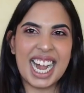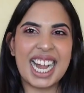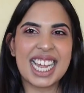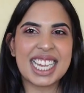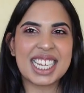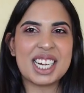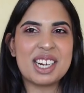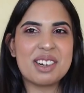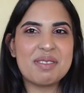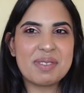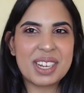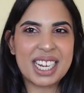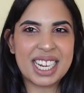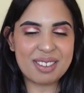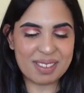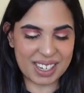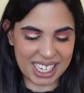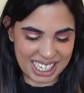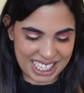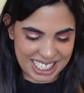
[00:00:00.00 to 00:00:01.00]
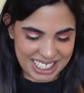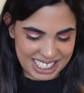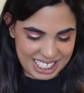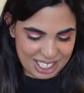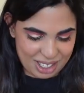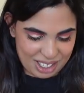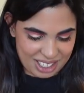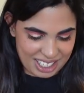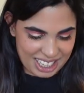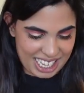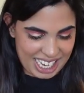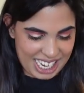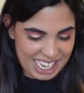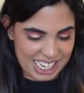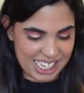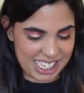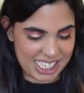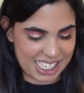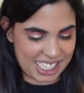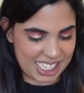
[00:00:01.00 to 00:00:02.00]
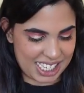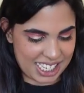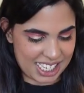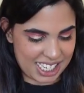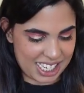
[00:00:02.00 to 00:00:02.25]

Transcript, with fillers: I can't believe I actually got this.